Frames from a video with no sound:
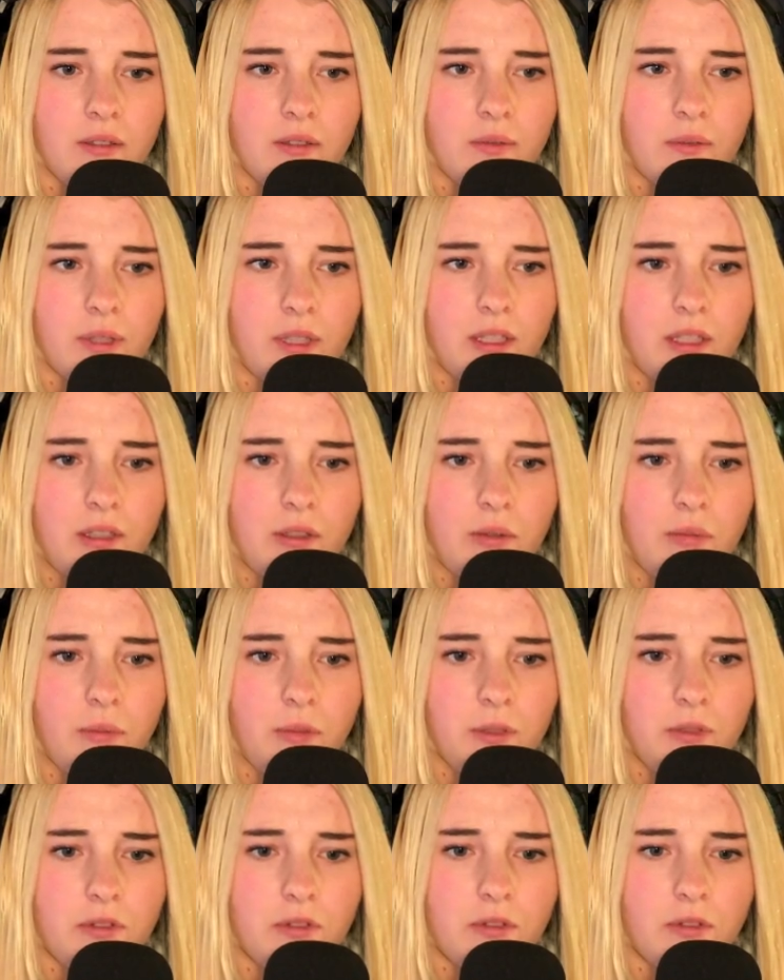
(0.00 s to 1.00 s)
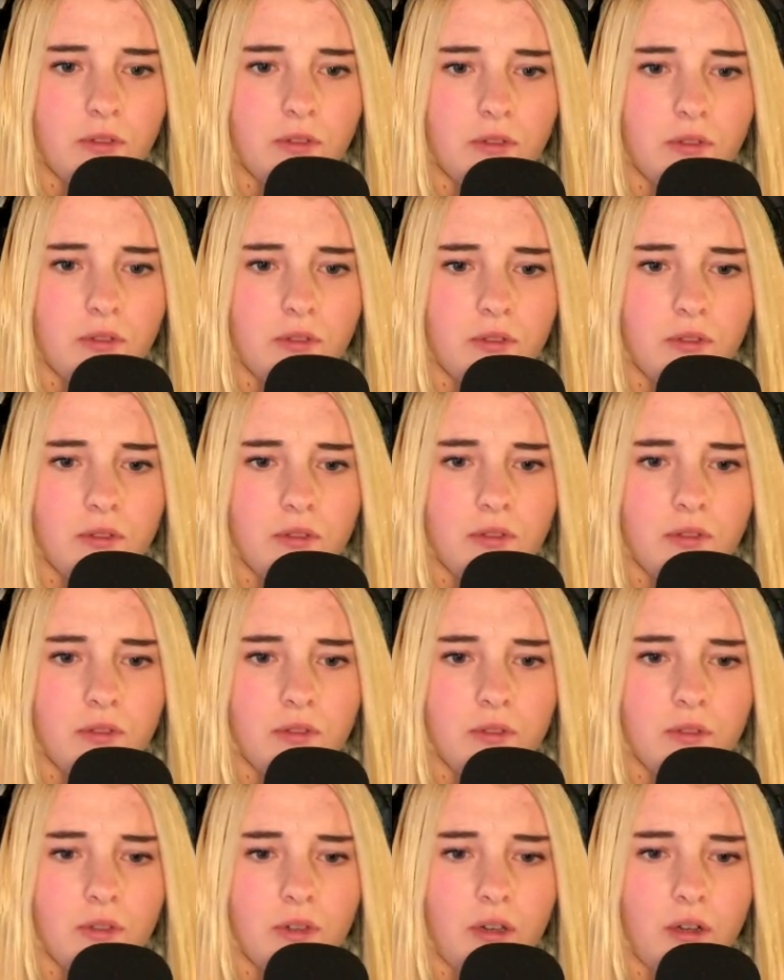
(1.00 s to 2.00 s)
With Lumos?
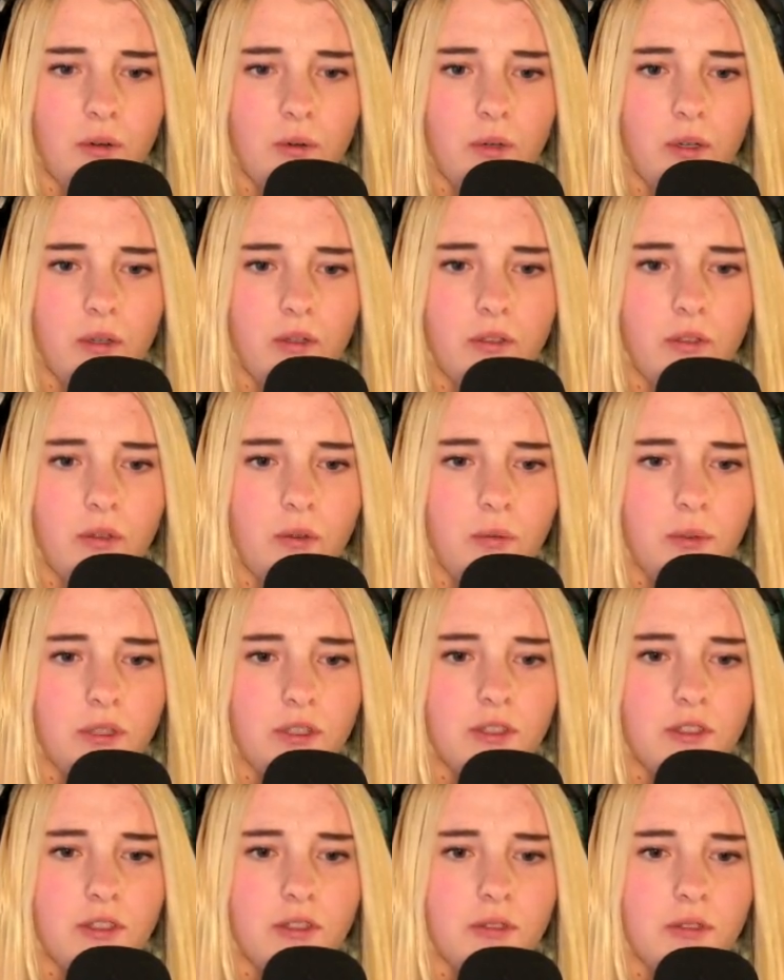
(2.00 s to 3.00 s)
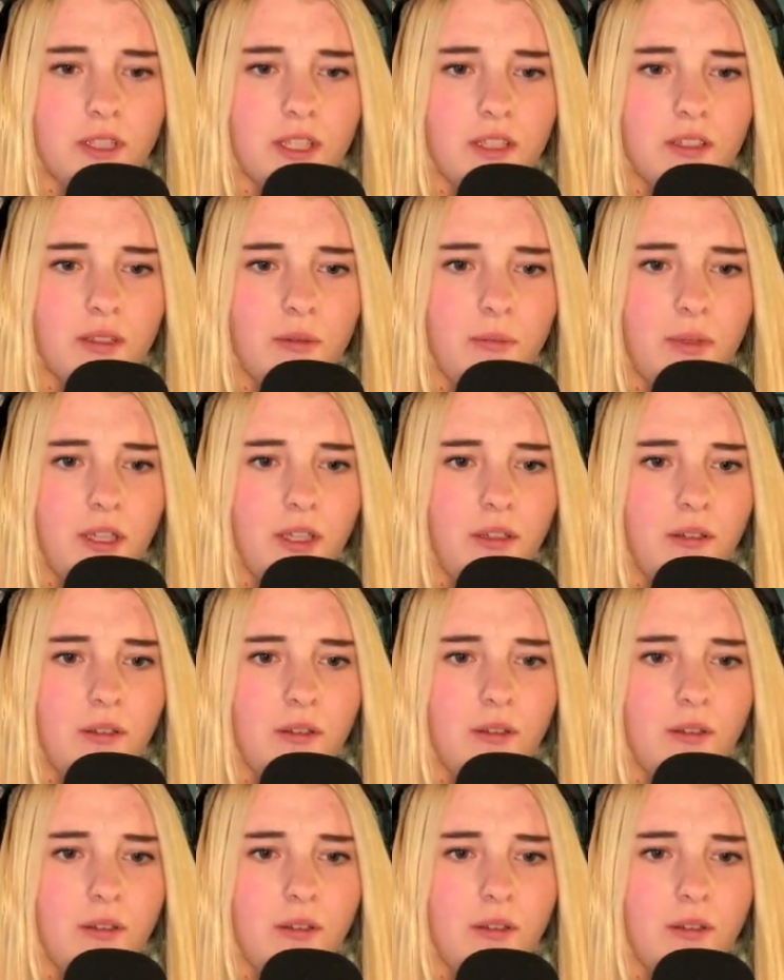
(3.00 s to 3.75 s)
Oh, oh, do you want to say something?